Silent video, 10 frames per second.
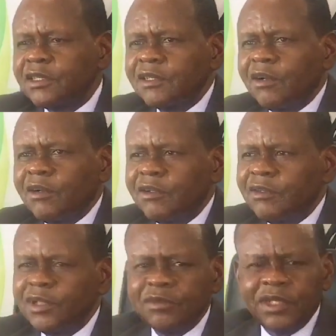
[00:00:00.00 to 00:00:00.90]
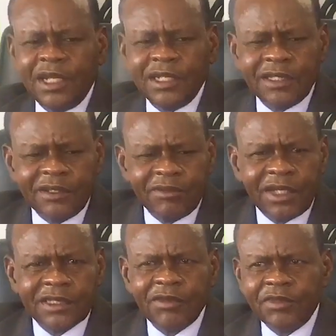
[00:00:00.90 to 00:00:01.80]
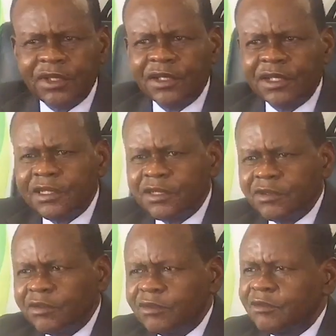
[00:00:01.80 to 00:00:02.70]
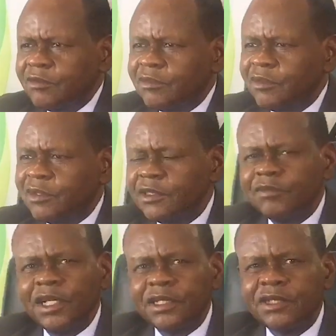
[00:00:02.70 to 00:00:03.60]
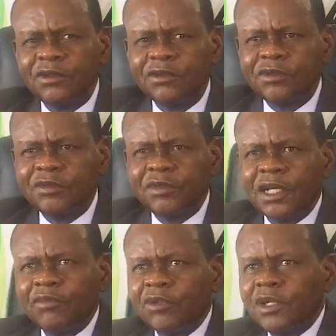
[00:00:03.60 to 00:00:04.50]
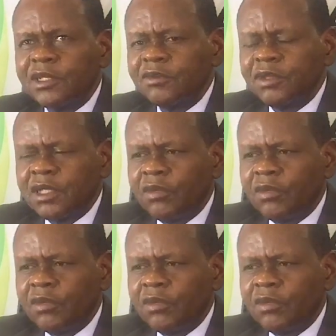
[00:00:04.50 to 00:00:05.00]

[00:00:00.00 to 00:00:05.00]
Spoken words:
So you must be handed by something that makes you to become what you become